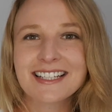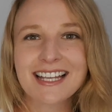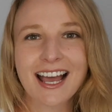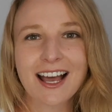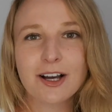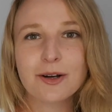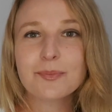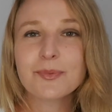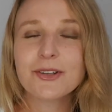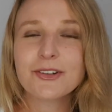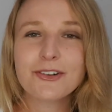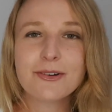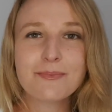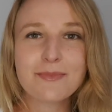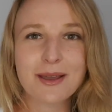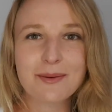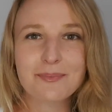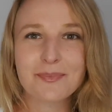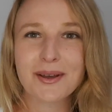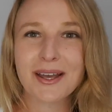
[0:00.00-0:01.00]
to help you
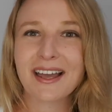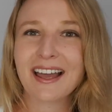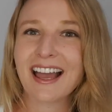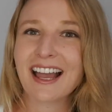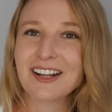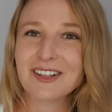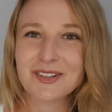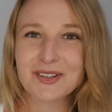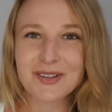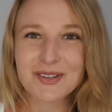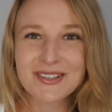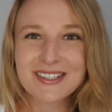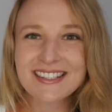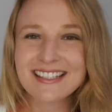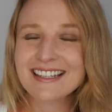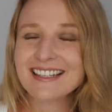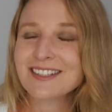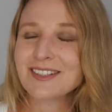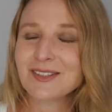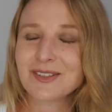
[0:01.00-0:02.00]
remember and use
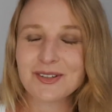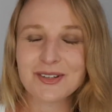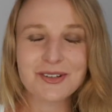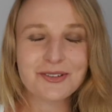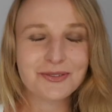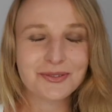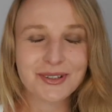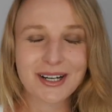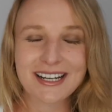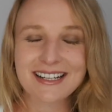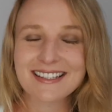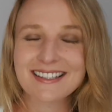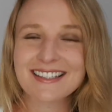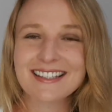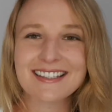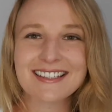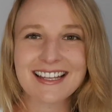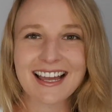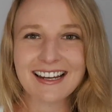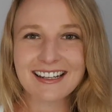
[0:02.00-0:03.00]
these new
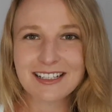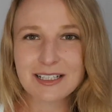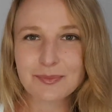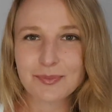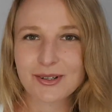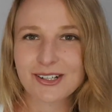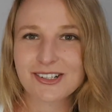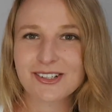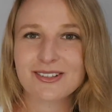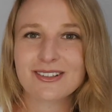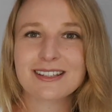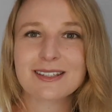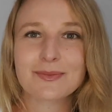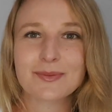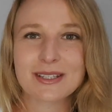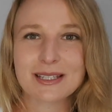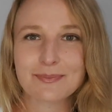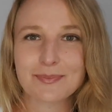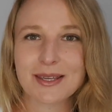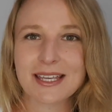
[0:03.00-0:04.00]
phrases and expressions
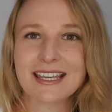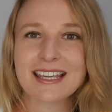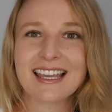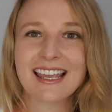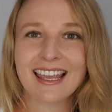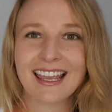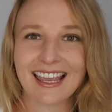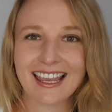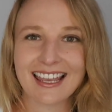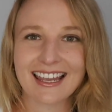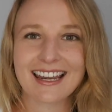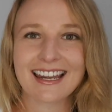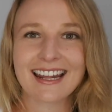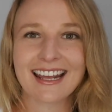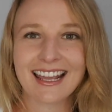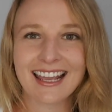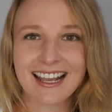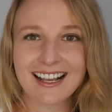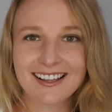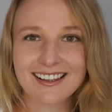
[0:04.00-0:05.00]
when speaking in
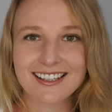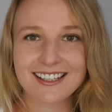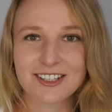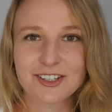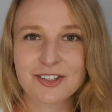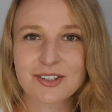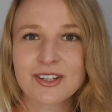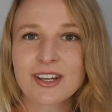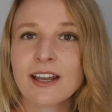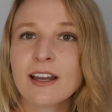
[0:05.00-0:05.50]
English.